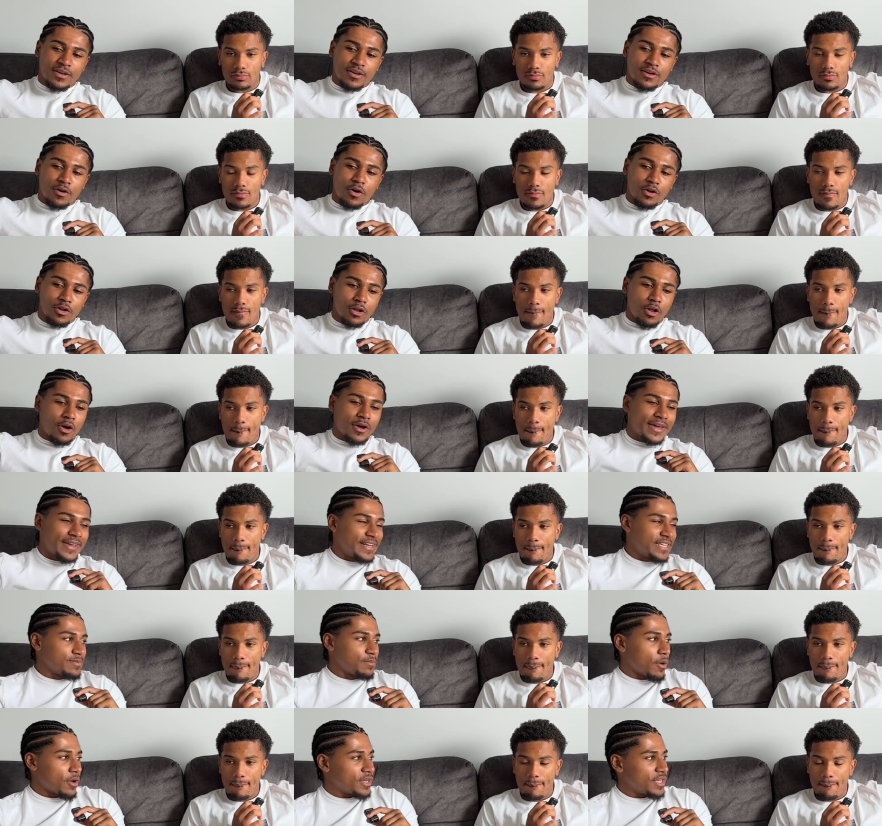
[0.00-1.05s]
Speaker 1: unlocking
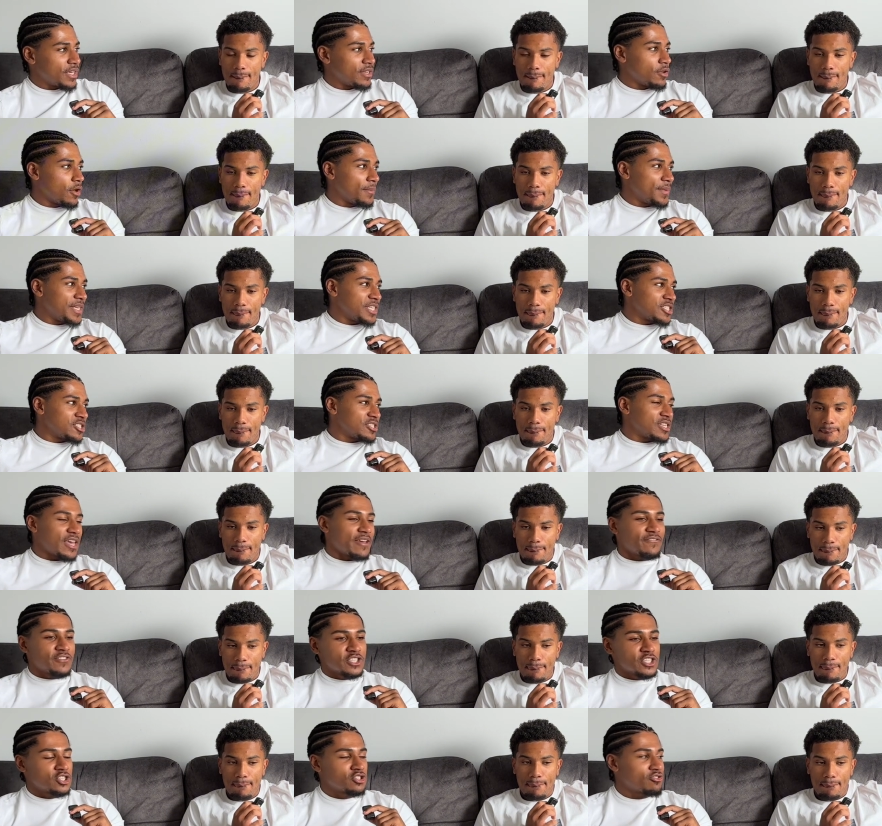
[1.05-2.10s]
his body and not being
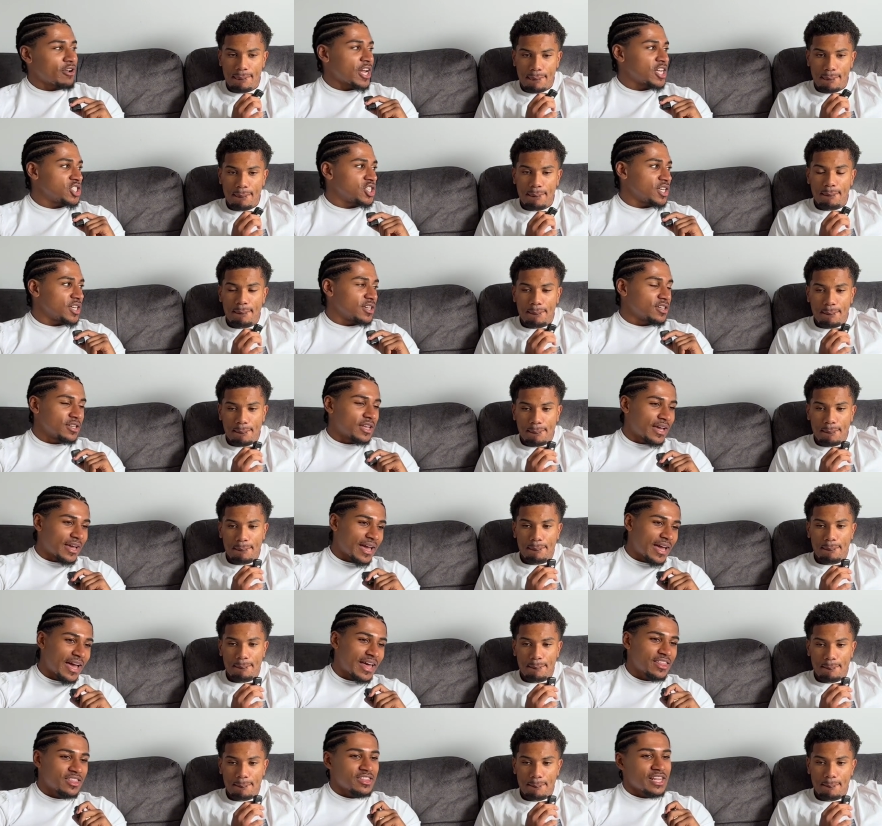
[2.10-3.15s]
stiff and stretching and like
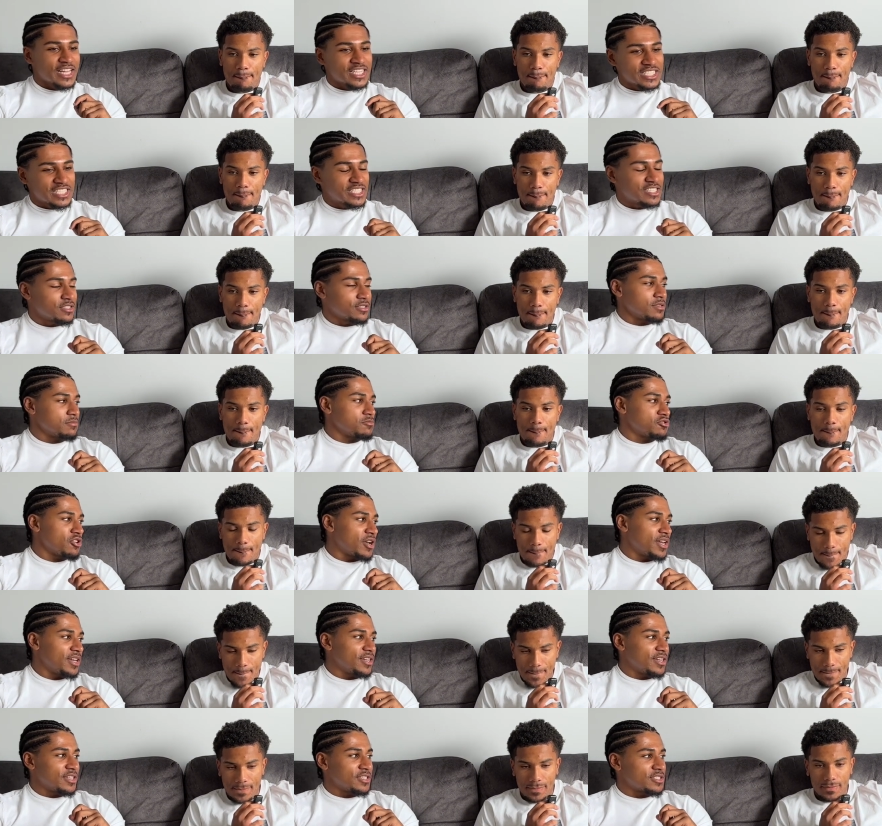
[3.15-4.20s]
athleticism
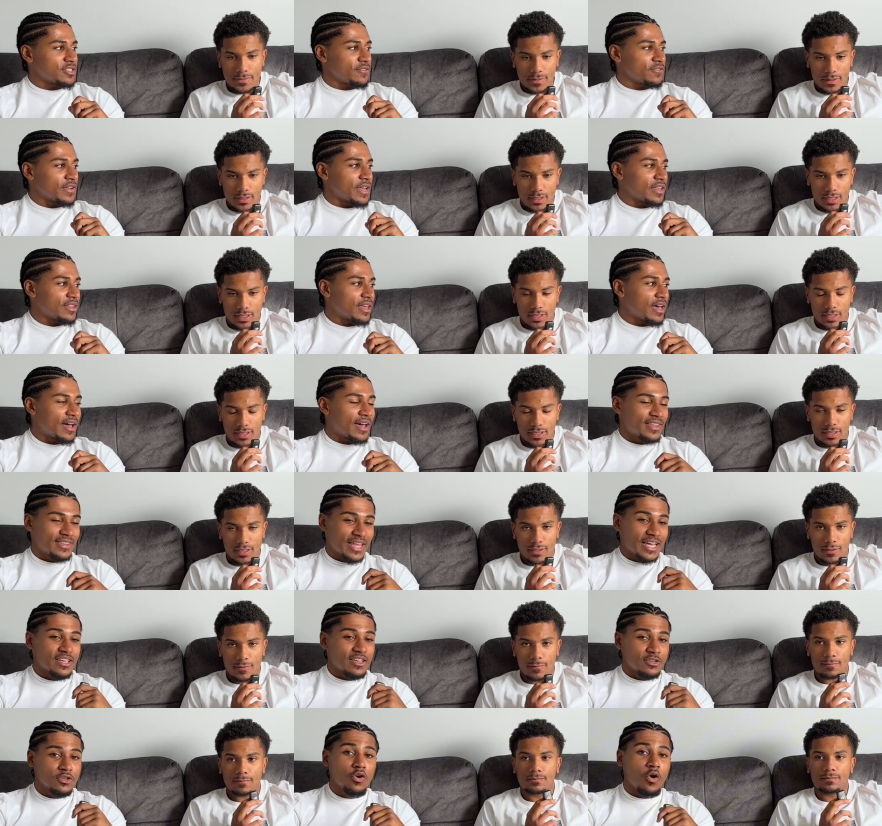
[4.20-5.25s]
training mm, and stuff like yeah, that. Yeah, and
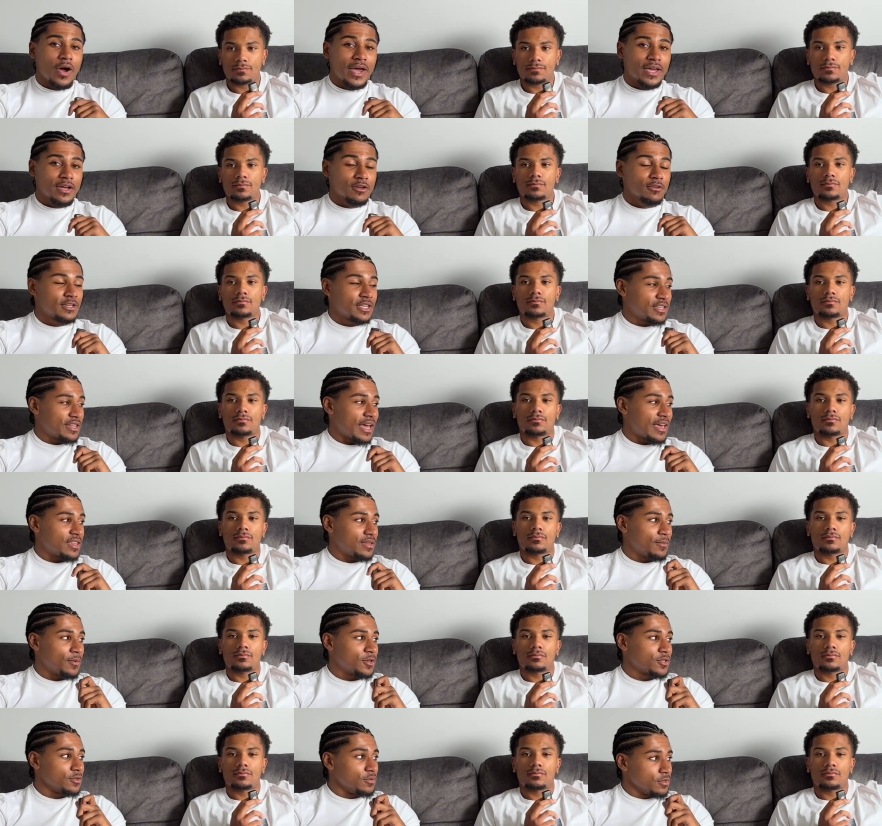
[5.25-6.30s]
that and you're including that in the
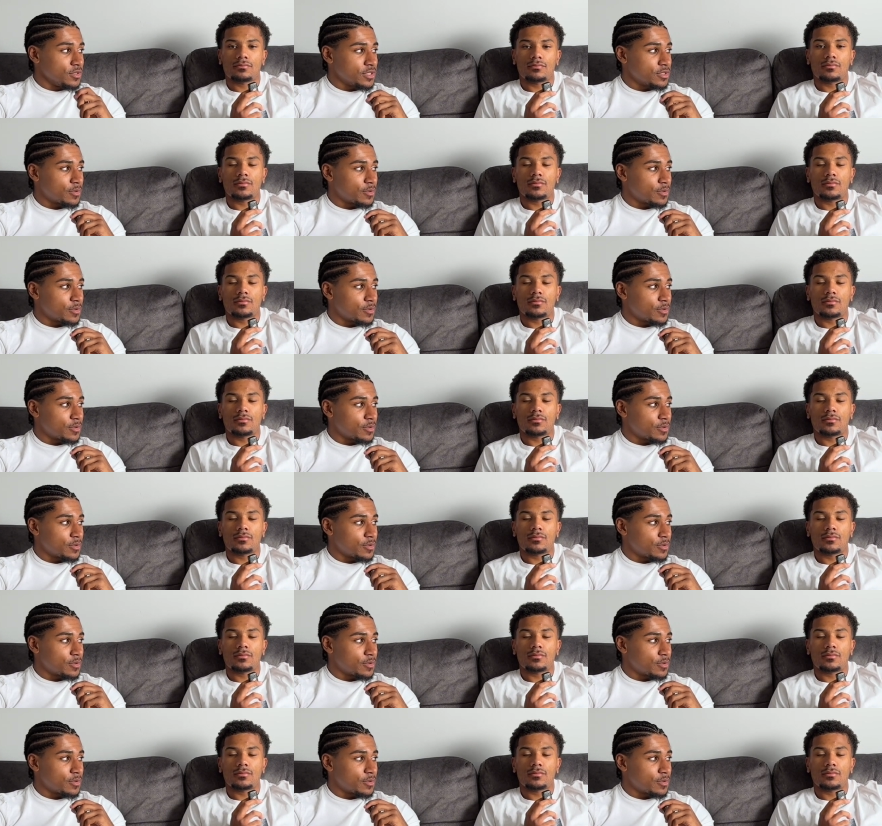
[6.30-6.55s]
modules as